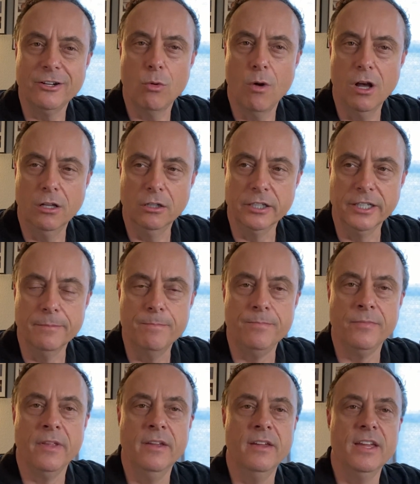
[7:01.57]
quality.
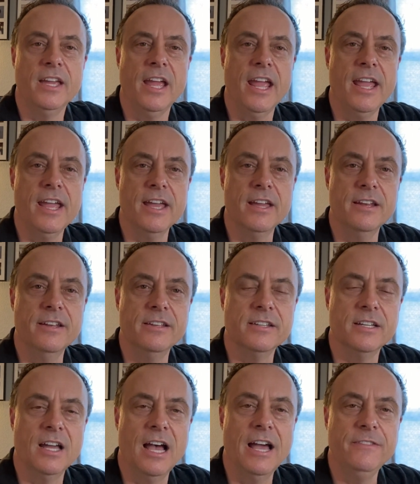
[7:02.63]
And
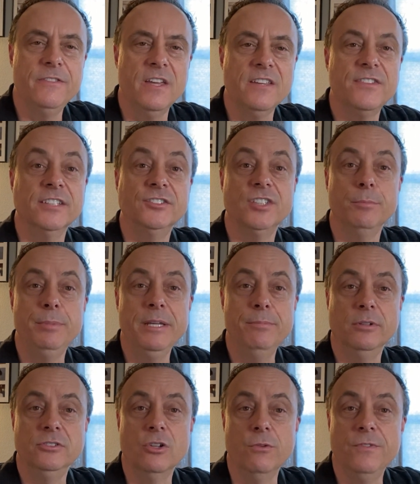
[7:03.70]
I think that some people
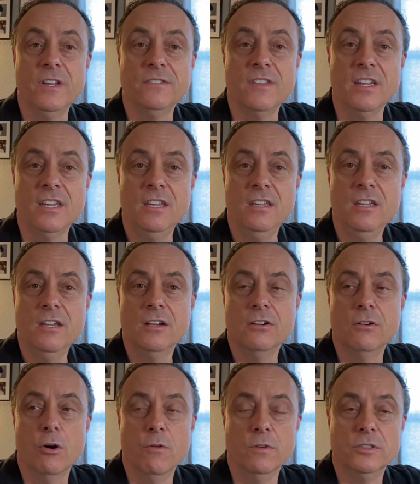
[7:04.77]
don't think they hear
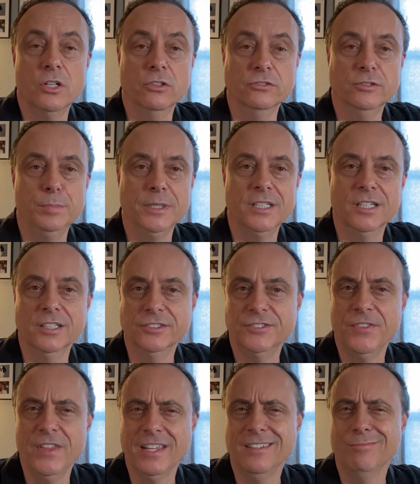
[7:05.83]
overtones because
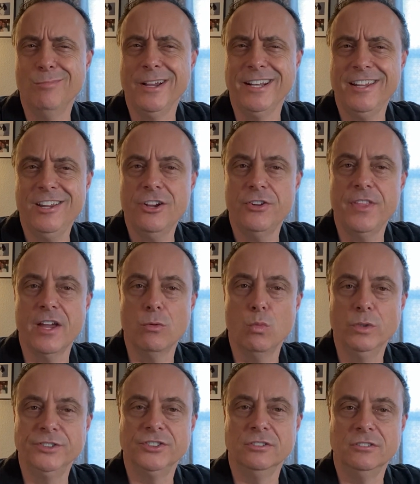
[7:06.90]
they might hear that
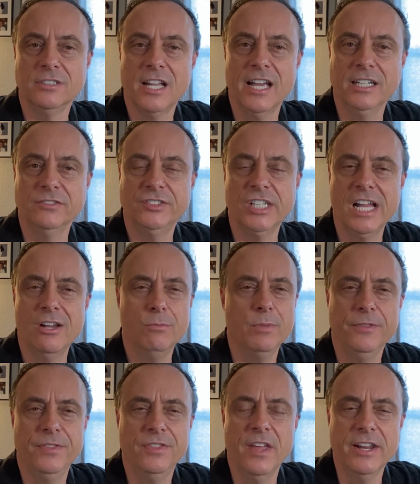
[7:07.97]
whistle kind of sound,
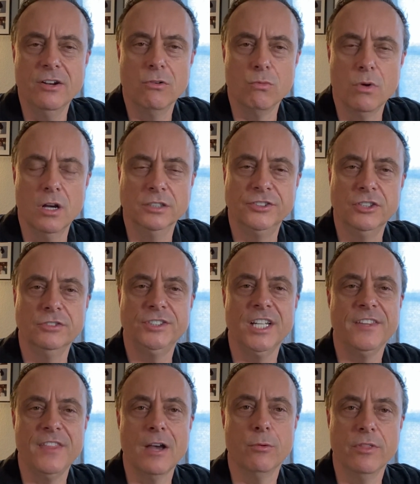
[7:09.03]
but they don't
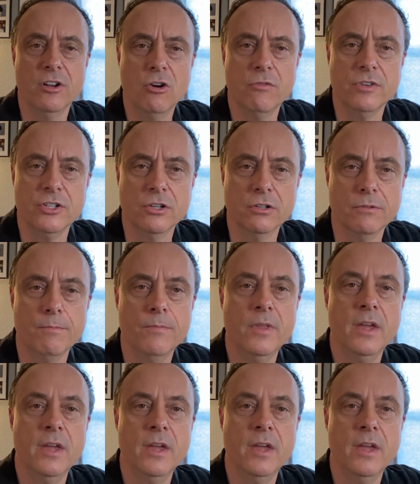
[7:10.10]
associate that with an overtone.